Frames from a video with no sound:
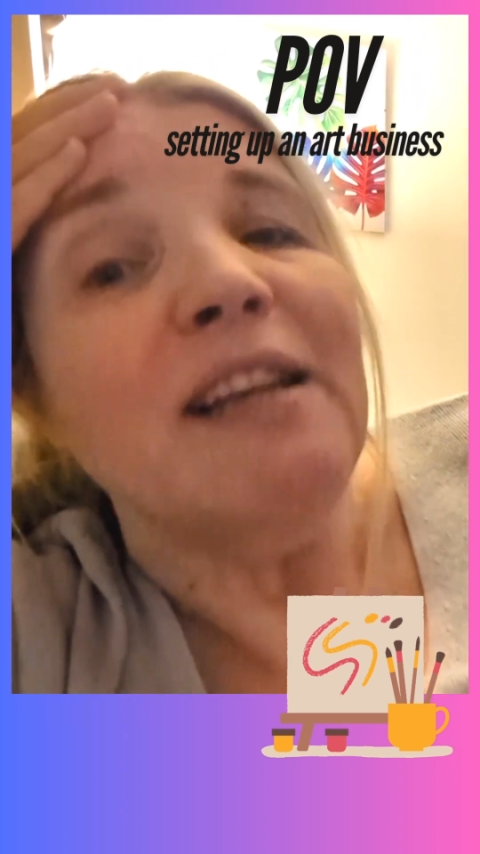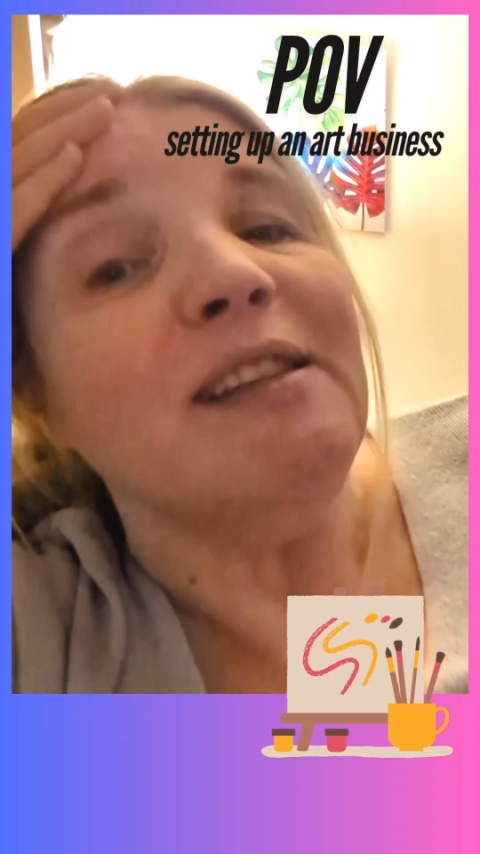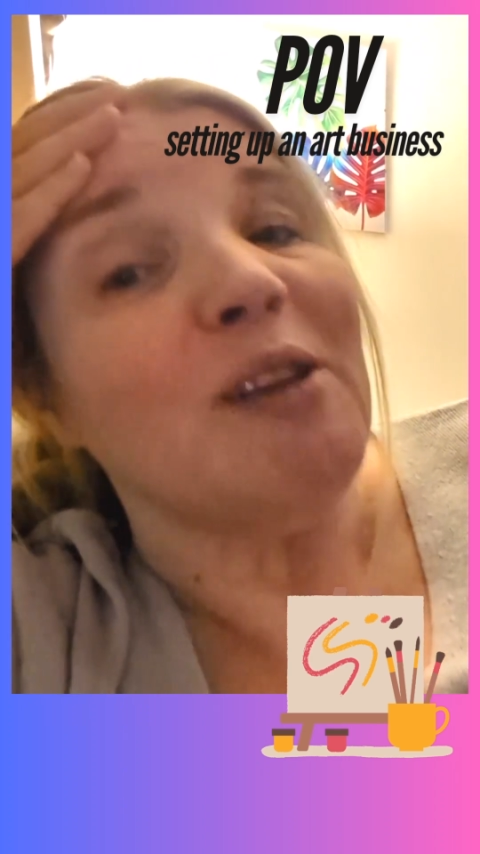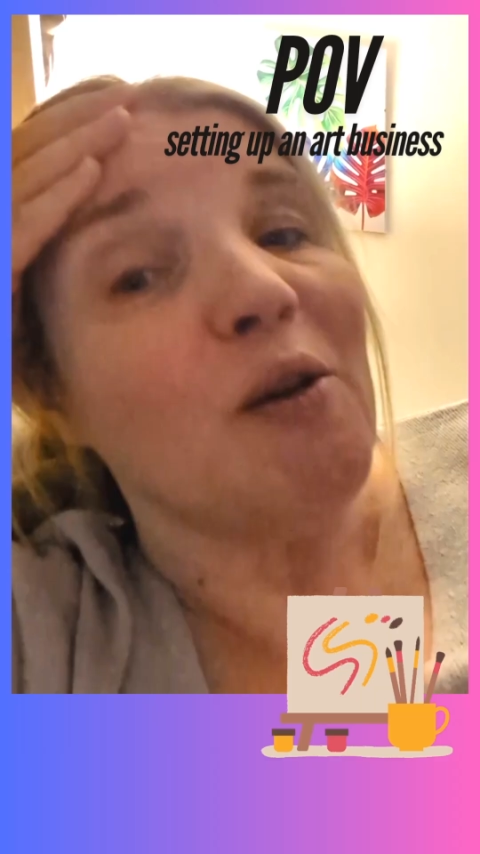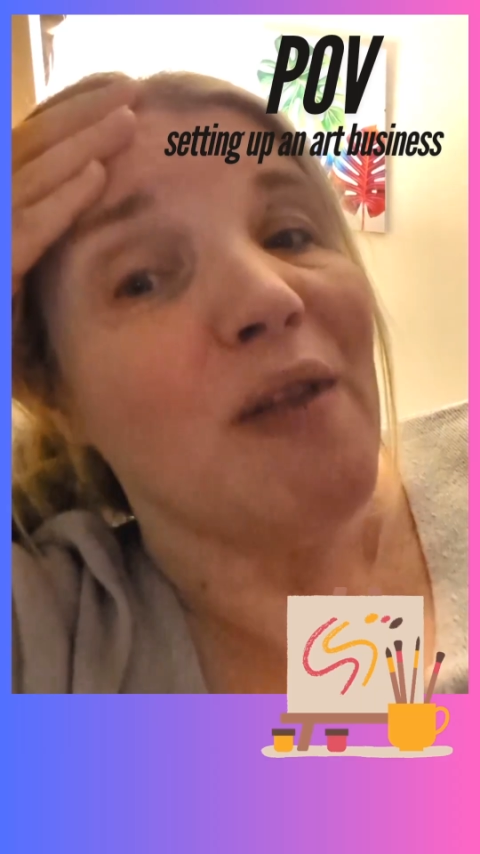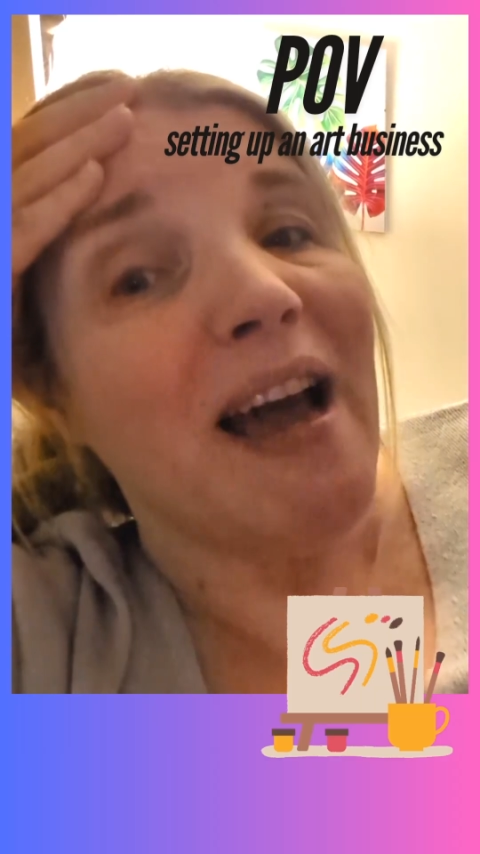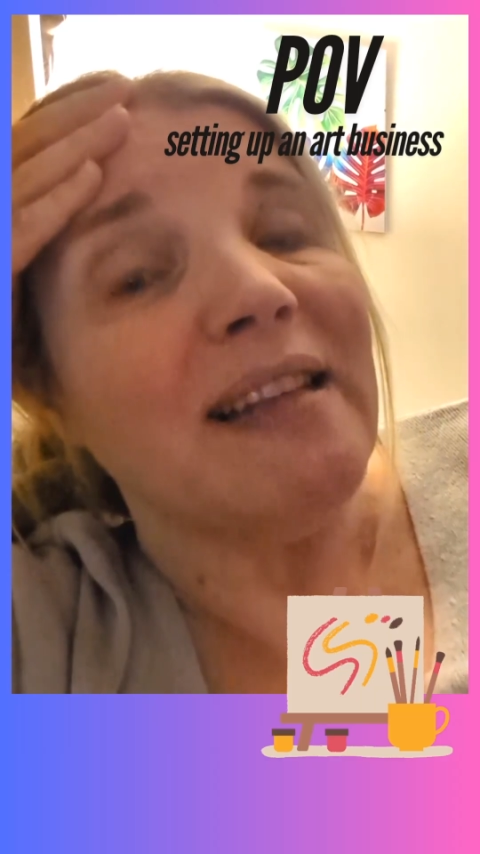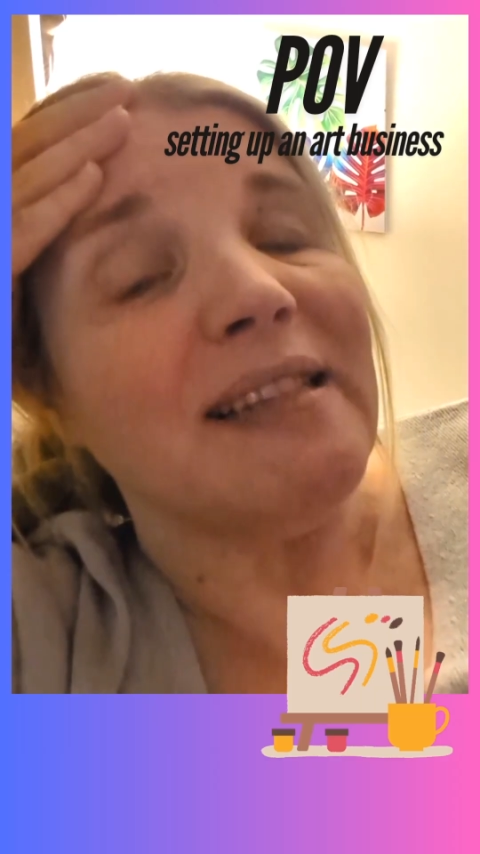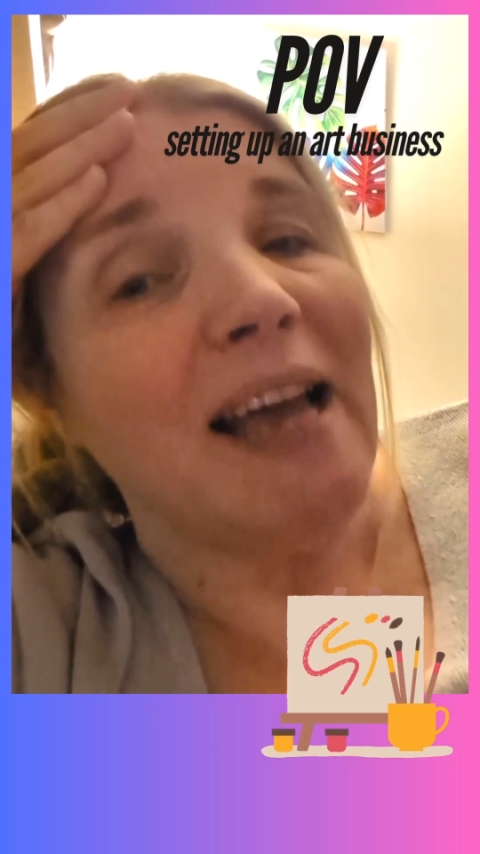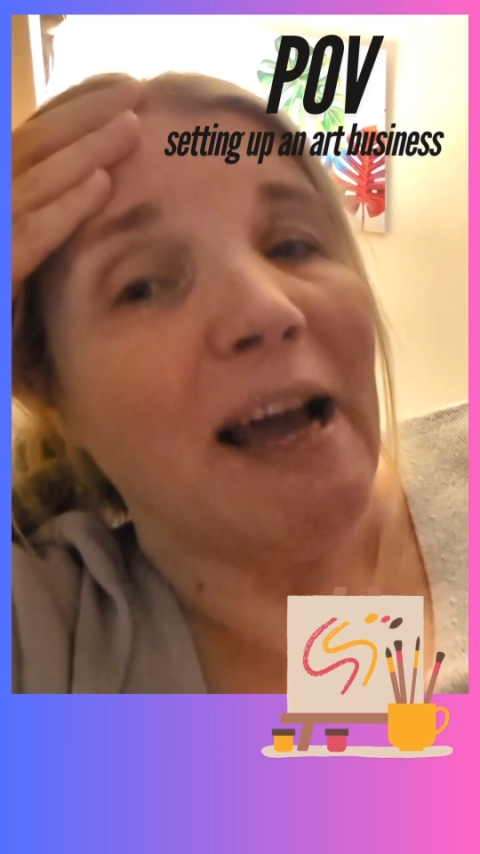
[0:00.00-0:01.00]
So
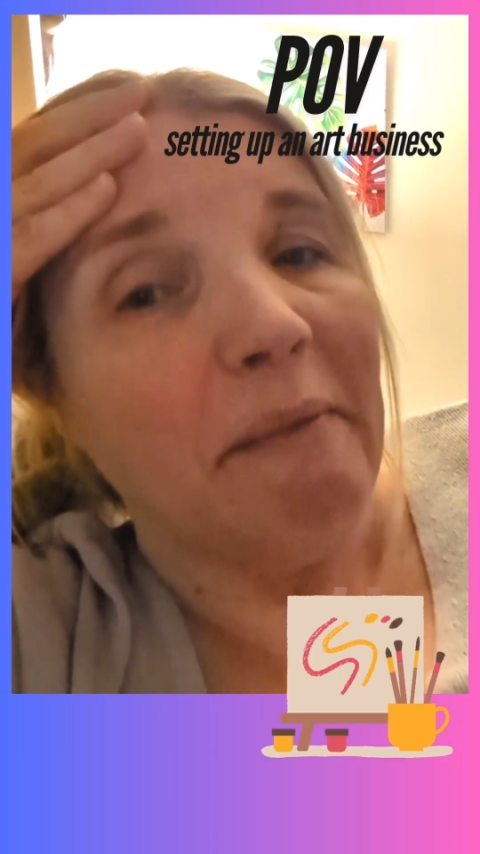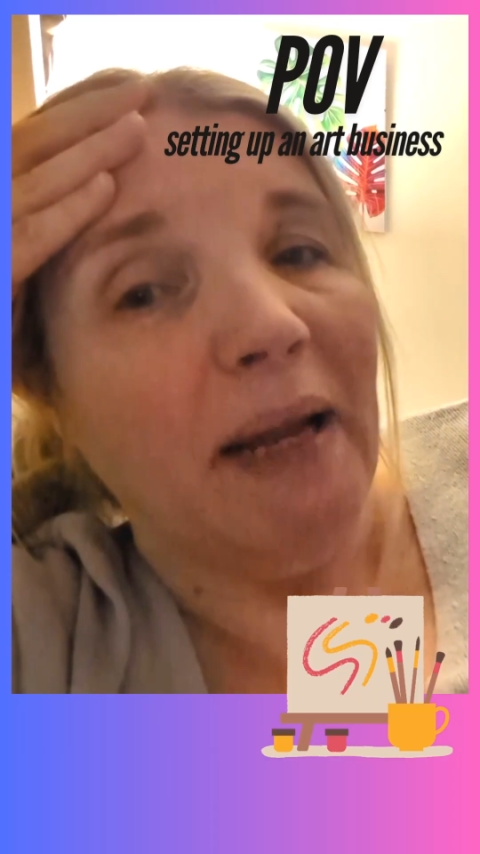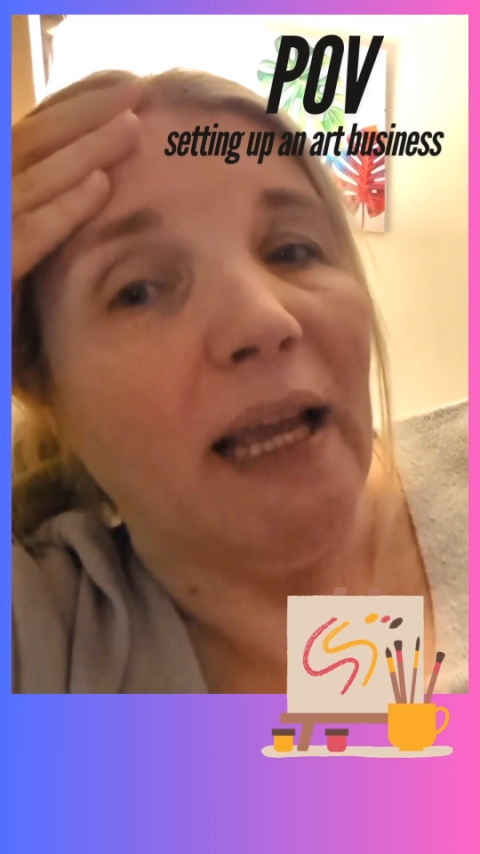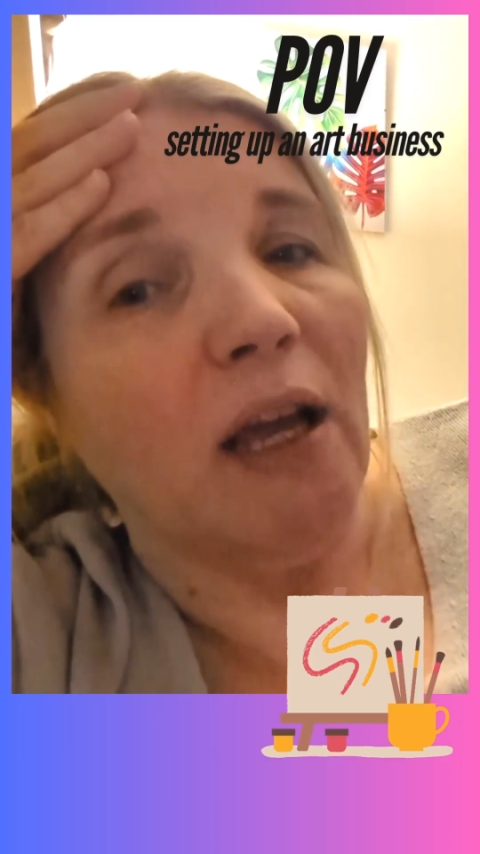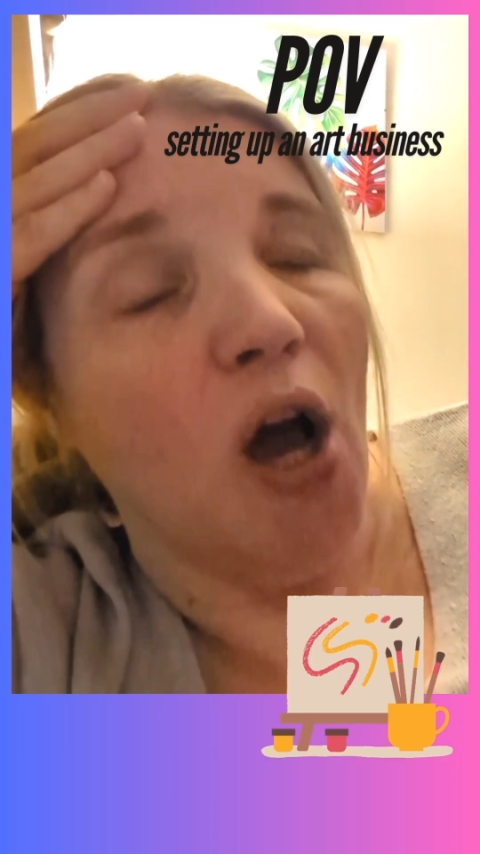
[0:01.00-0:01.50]
that's happening